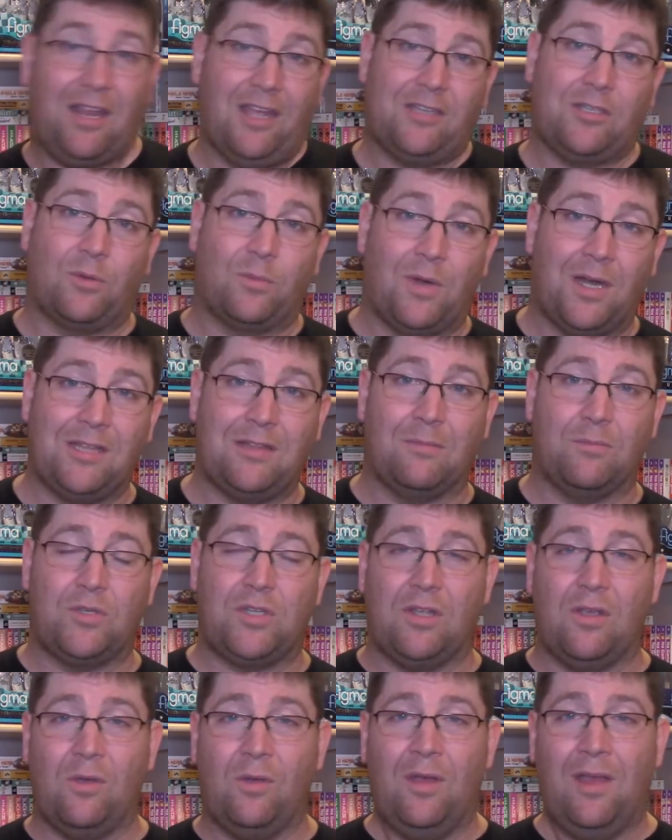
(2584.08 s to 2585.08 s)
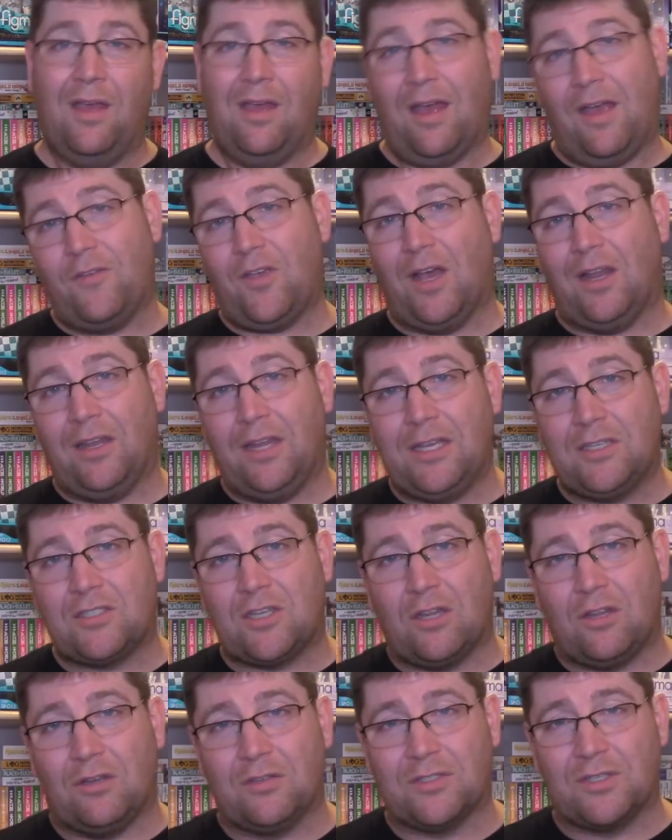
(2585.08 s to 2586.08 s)
I like to write them too. I've got
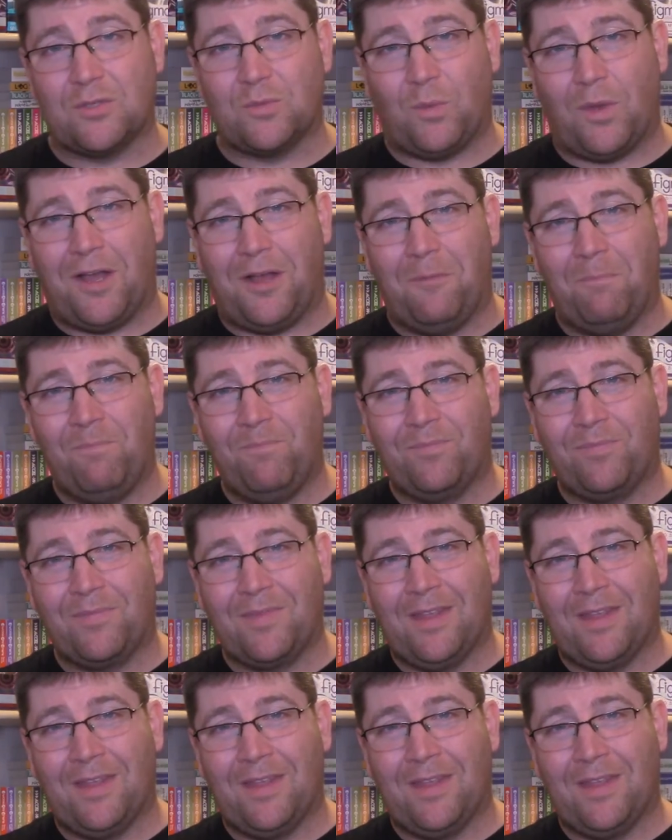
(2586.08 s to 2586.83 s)
links to those as well.